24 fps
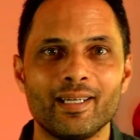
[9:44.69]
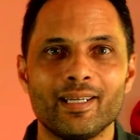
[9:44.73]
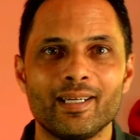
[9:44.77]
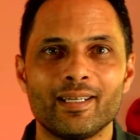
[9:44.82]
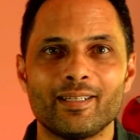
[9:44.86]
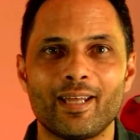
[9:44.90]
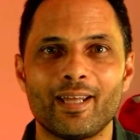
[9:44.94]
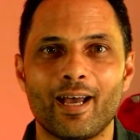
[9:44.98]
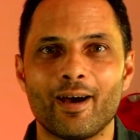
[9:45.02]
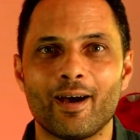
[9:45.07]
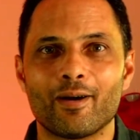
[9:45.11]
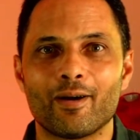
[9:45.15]

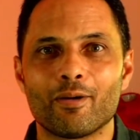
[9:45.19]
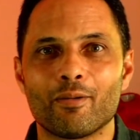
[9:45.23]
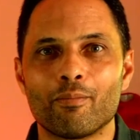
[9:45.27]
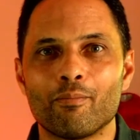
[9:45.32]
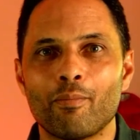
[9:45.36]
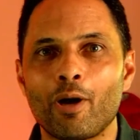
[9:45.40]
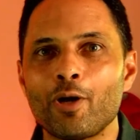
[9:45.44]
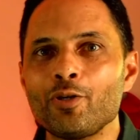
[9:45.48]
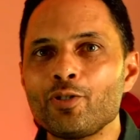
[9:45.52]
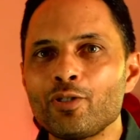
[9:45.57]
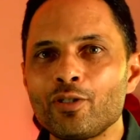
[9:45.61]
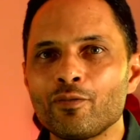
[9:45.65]
Now,
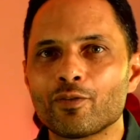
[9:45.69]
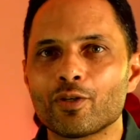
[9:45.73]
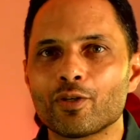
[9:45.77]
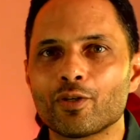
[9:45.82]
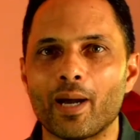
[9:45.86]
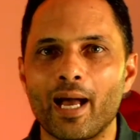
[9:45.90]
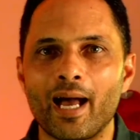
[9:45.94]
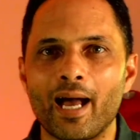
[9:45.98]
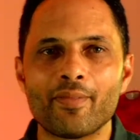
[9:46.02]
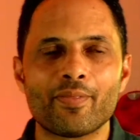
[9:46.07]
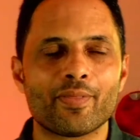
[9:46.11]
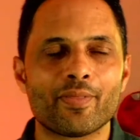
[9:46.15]
most of you
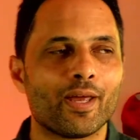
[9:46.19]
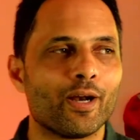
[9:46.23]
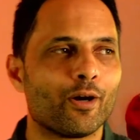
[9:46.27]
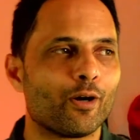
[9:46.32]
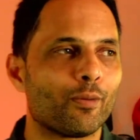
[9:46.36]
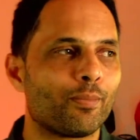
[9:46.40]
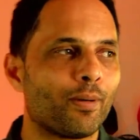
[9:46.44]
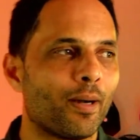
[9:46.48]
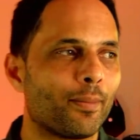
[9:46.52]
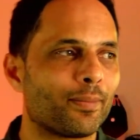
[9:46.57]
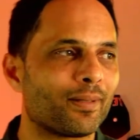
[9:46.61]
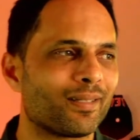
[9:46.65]
out there are
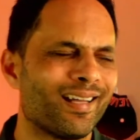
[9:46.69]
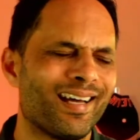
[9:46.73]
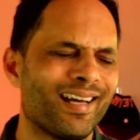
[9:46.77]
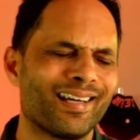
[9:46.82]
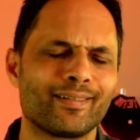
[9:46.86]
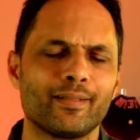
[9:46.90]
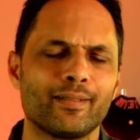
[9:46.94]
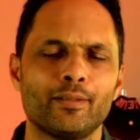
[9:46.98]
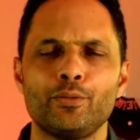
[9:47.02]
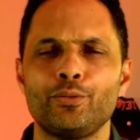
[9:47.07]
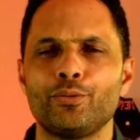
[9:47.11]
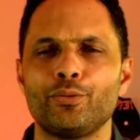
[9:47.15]
probably like,
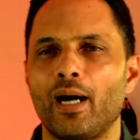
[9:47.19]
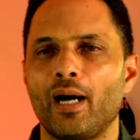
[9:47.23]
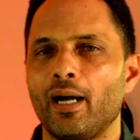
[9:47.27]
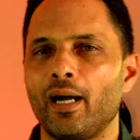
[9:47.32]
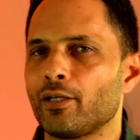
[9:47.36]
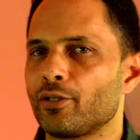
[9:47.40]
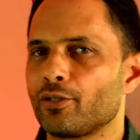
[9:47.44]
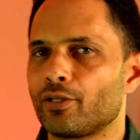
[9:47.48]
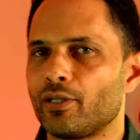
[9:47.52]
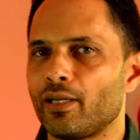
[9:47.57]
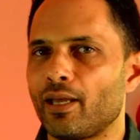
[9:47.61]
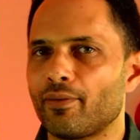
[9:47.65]
oh, I
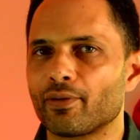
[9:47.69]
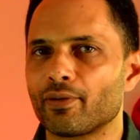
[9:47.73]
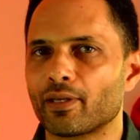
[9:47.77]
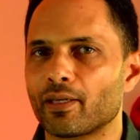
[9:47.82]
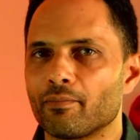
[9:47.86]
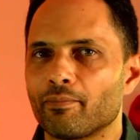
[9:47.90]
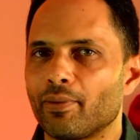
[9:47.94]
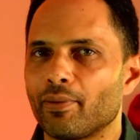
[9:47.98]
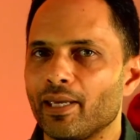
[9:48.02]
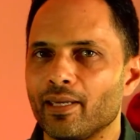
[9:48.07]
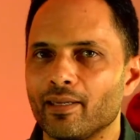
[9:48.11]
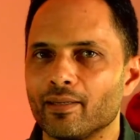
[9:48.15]
could never
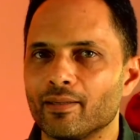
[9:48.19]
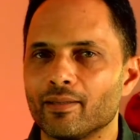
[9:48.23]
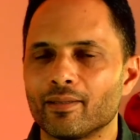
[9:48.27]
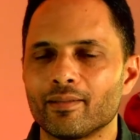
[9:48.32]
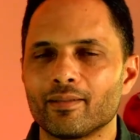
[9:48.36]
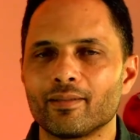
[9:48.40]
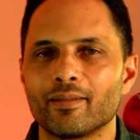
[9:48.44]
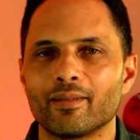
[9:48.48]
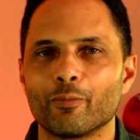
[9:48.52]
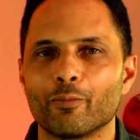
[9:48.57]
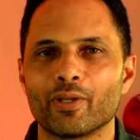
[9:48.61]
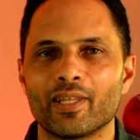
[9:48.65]
compete
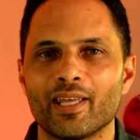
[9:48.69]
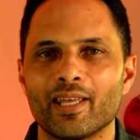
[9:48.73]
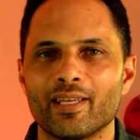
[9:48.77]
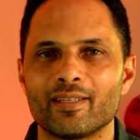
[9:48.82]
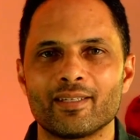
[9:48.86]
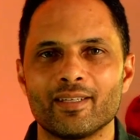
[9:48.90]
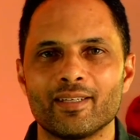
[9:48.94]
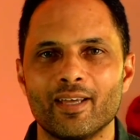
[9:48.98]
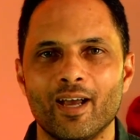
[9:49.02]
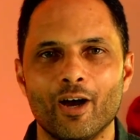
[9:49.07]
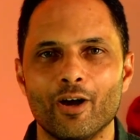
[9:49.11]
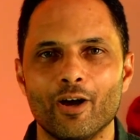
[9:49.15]
with
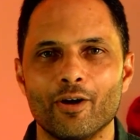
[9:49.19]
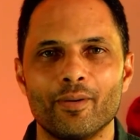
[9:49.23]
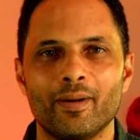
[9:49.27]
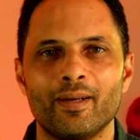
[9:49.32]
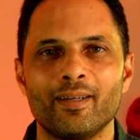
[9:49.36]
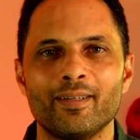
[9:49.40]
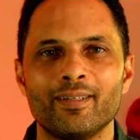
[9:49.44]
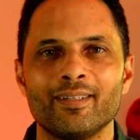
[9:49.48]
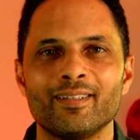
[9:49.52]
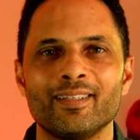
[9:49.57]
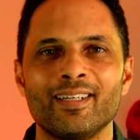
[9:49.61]
SEO.